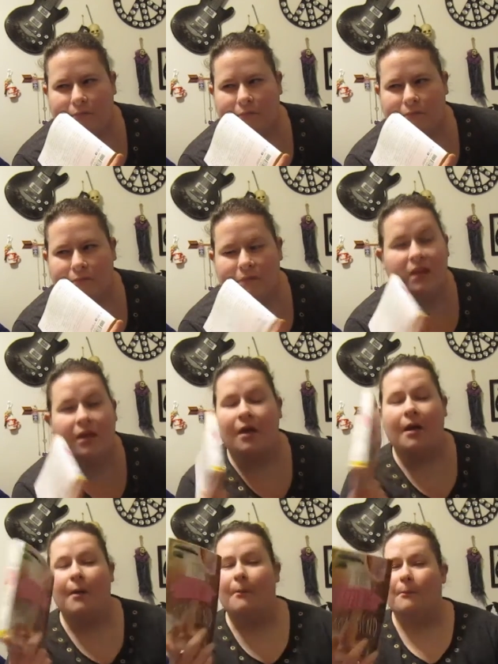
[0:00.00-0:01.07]

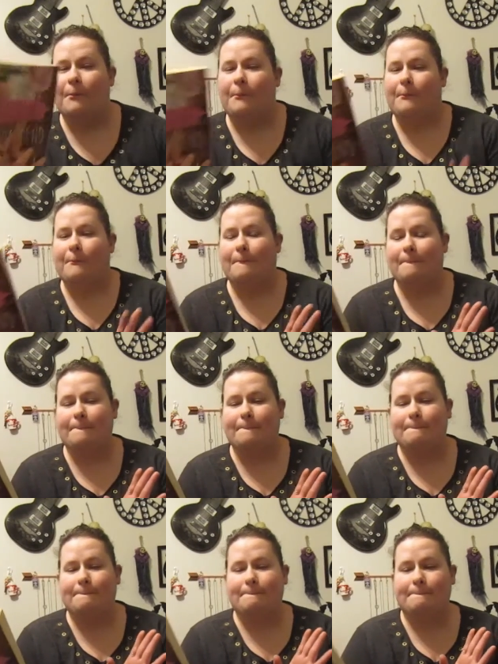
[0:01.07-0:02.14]

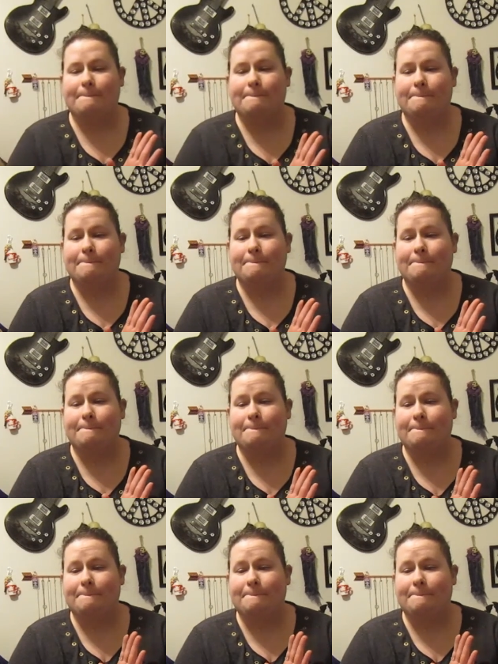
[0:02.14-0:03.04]
(silence)